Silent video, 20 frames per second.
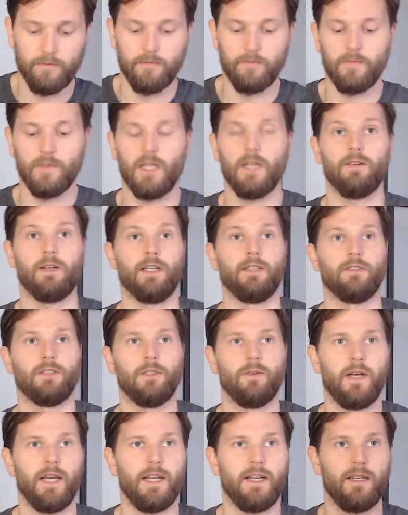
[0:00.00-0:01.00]
Okay,
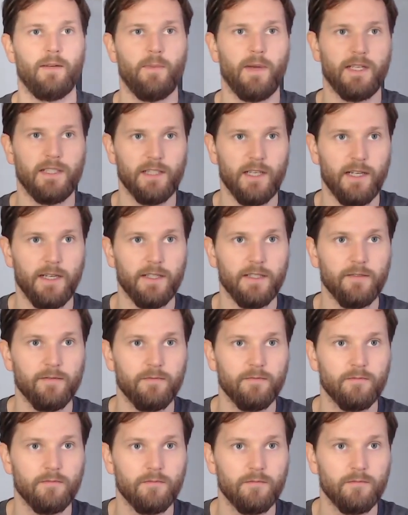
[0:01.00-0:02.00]
so I added a base layer.
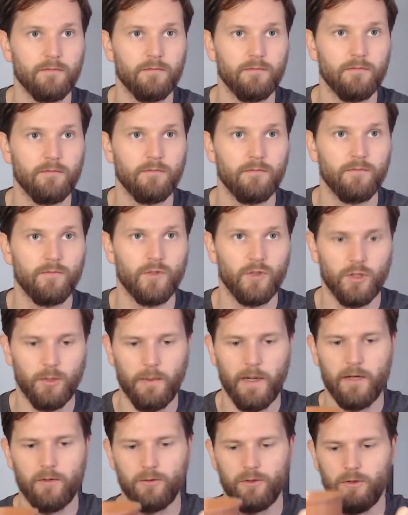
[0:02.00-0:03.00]
It's
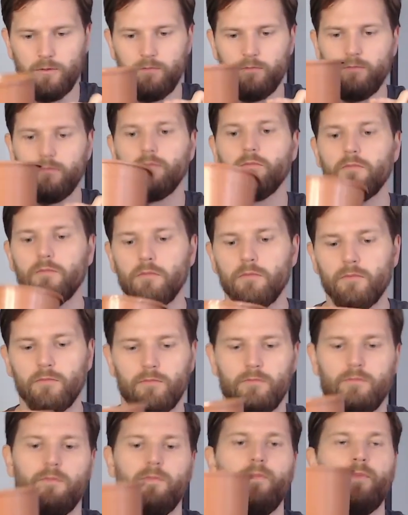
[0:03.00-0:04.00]
about
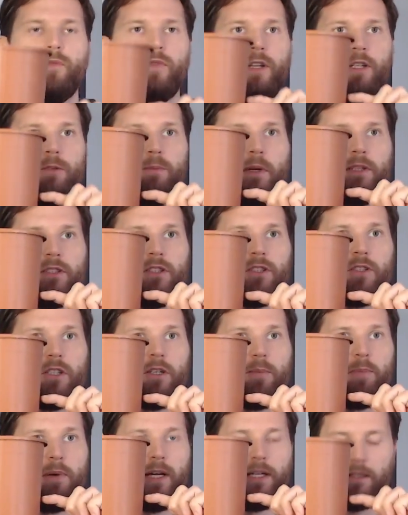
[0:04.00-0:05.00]
this much into
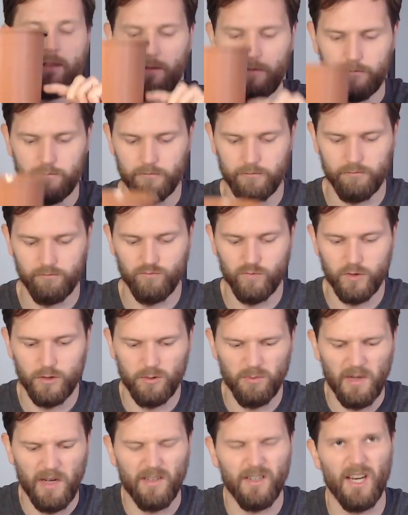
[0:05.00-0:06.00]
the pot. It's
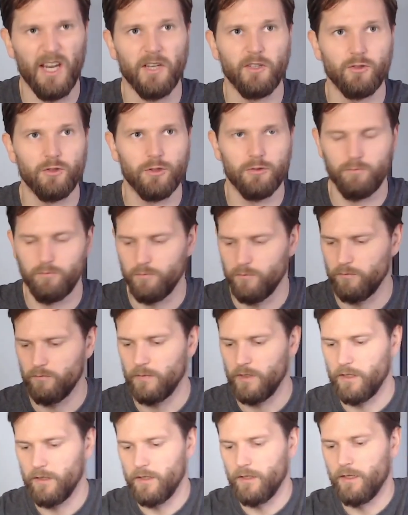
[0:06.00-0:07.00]
about an inch.
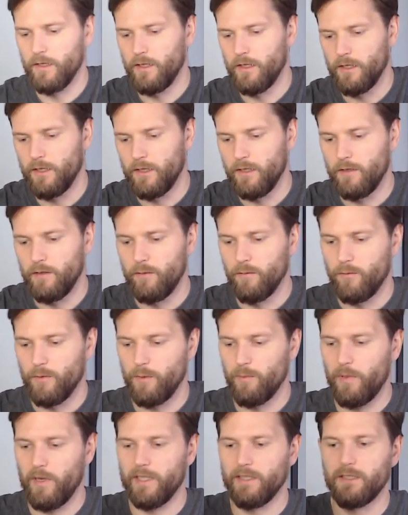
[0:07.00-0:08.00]
We
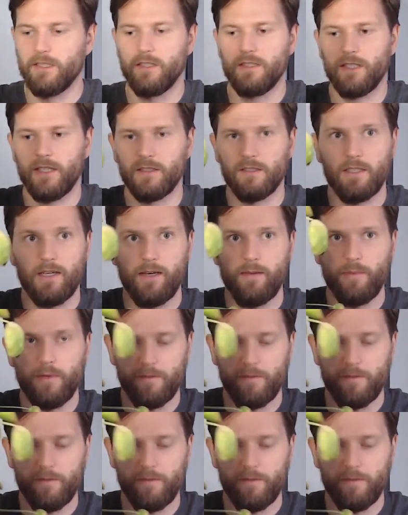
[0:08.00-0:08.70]
place this on top.